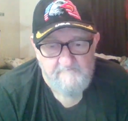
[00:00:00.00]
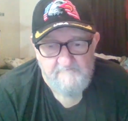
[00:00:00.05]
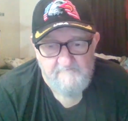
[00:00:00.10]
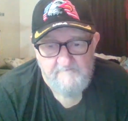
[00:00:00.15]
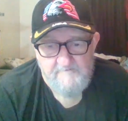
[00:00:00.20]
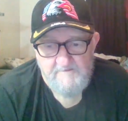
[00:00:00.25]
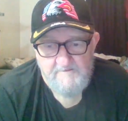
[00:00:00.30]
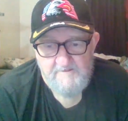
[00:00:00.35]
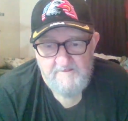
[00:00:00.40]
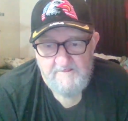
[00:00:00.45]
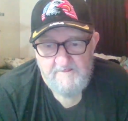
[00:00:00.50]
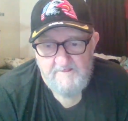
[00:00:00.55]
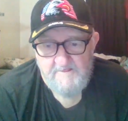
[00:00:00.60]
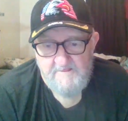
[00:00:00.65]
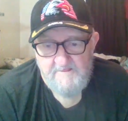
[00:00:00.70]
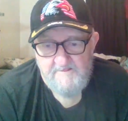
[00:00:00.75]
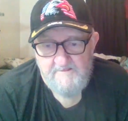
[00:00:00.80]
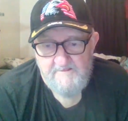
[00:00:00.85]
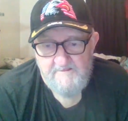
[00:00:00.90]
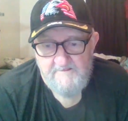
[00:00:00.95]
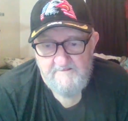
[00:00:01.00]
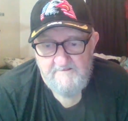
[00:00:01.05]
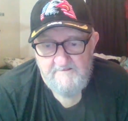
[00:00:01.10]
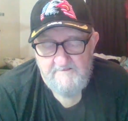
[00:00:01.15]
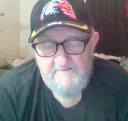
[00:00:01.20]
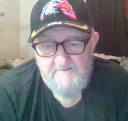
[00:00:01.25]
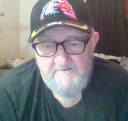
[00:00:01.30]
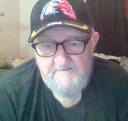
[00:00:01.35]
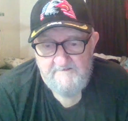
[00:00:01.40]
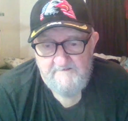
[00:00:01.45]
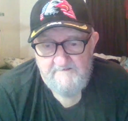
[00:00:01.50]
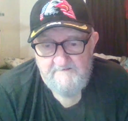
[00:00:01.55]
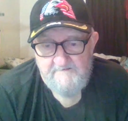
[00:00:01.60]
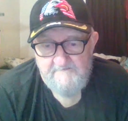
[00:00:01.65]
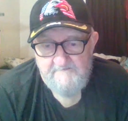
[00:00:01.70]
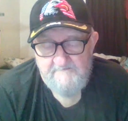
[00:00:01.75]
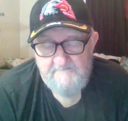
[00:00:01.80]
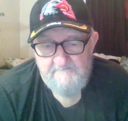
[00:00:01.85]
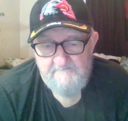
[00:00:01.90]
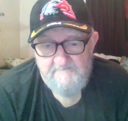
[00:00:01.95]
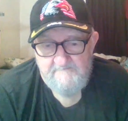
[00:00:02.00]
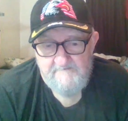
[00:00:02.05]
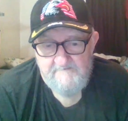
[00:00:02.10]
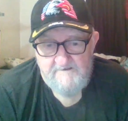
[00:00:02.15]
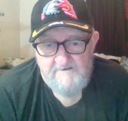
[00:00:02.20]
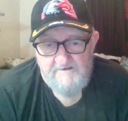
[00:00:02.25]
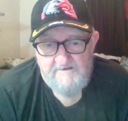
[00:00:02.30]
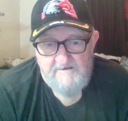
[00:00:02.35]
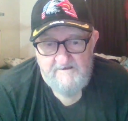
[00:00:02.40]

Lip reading: (no one is talking)